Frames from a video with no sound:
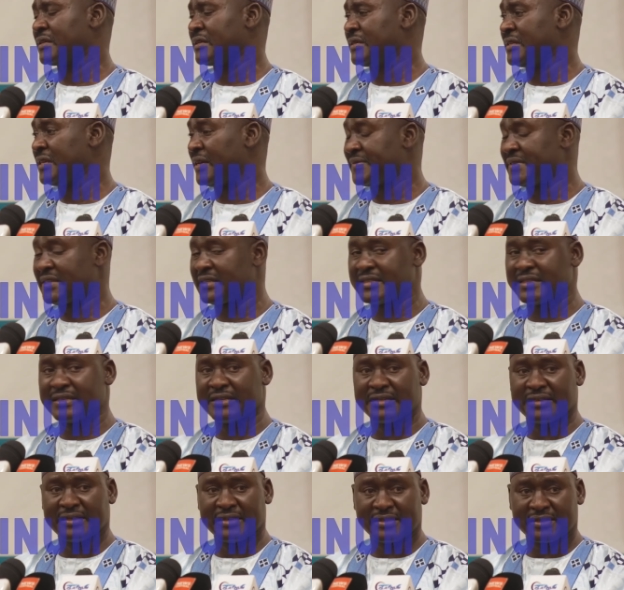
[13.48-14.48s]

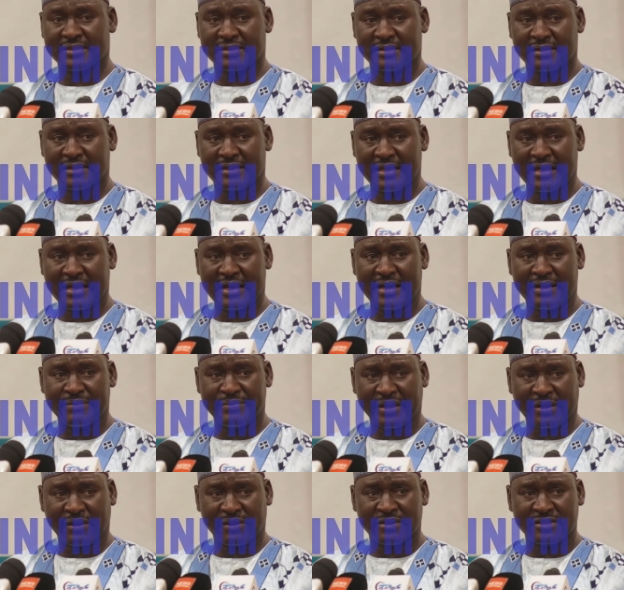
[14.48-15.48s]
EFCC is here
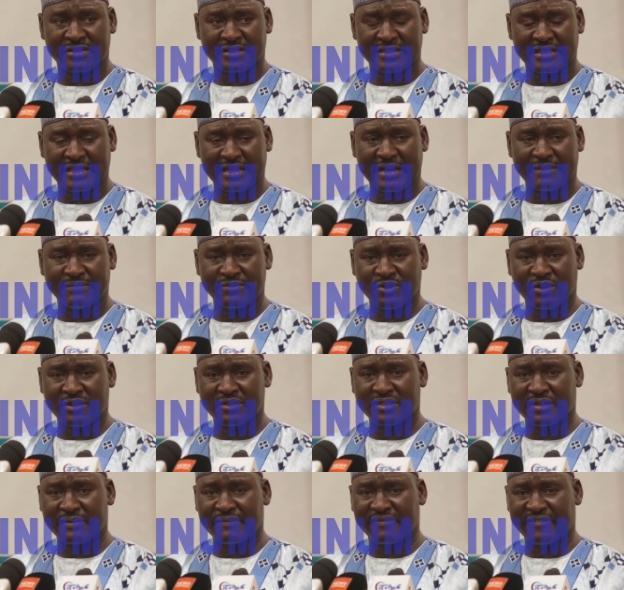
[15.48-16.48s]
because they have done
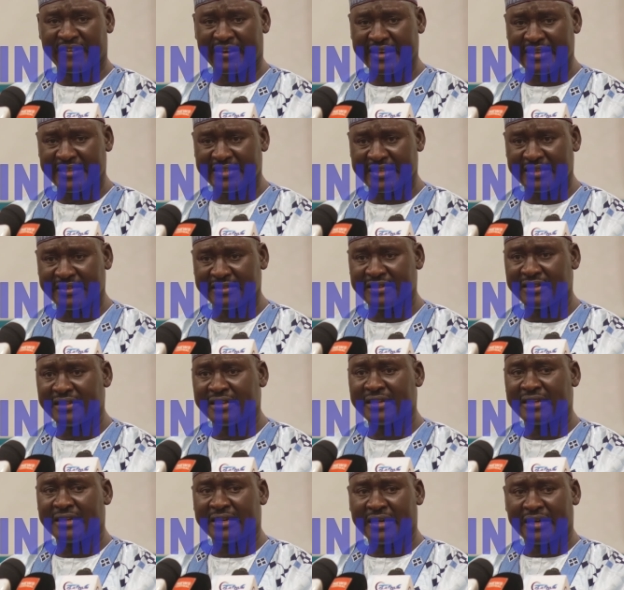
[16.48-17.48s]
some finding
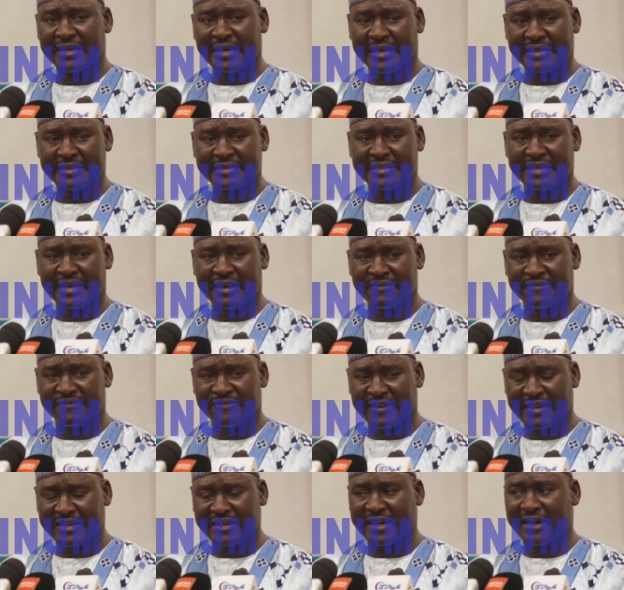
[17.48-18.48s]
and they have
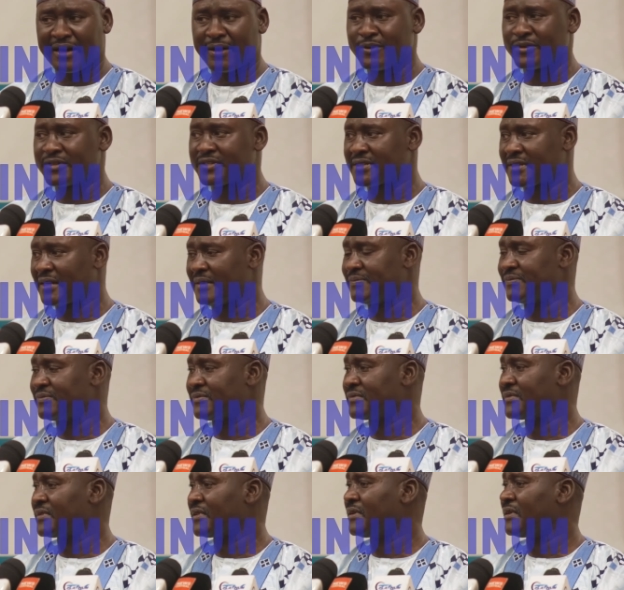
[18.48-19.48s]
found out
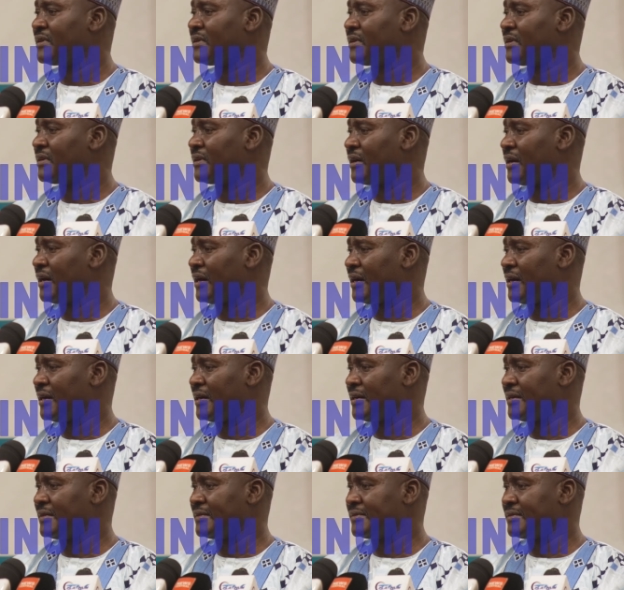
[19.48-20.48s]
some
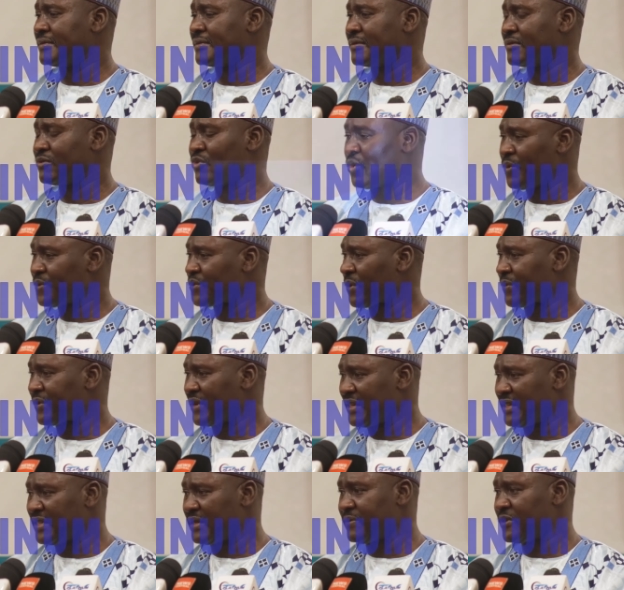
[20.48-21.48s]
groups of
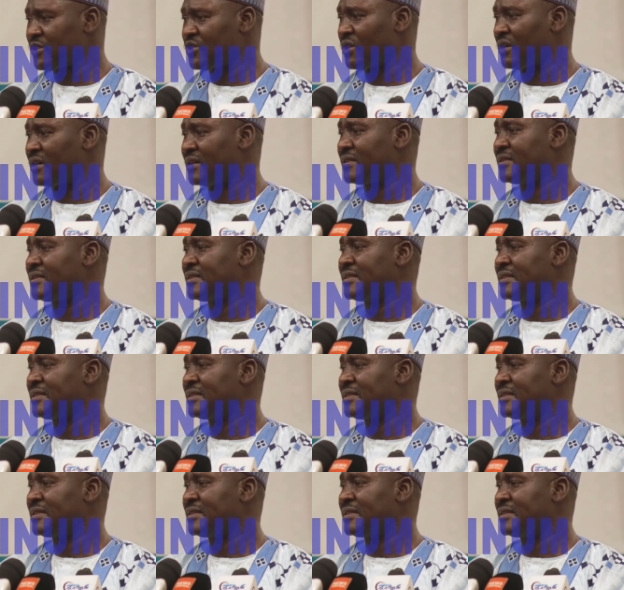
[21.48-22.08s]
individuals